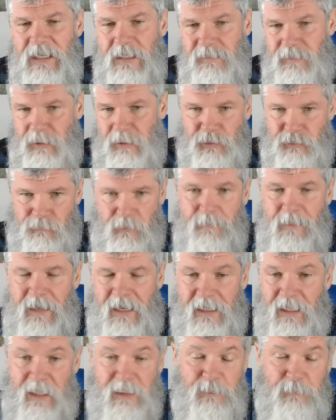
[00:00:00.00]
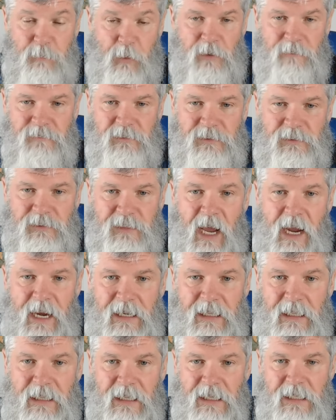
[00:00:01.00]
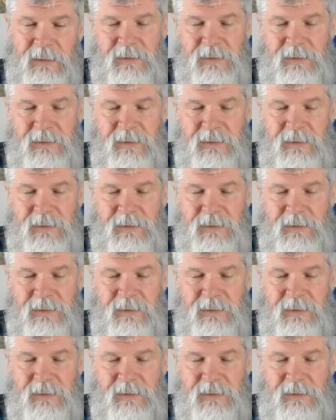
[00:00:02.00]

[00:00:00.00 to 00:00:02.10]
that discriminate against part of society